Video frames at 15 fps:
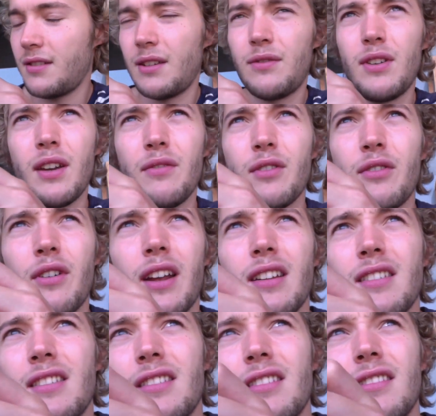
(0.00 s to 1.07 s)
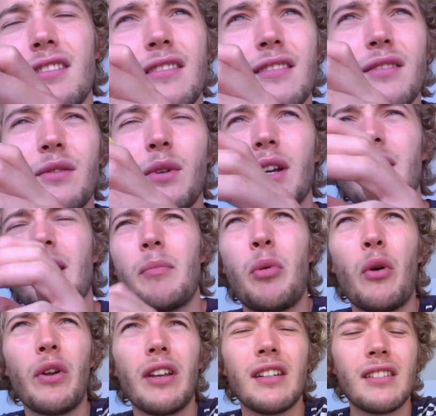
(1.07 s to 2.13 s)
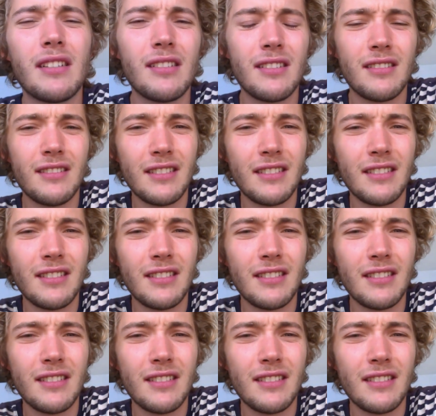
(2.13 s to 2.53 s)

If you have regrets, well, they're pointless.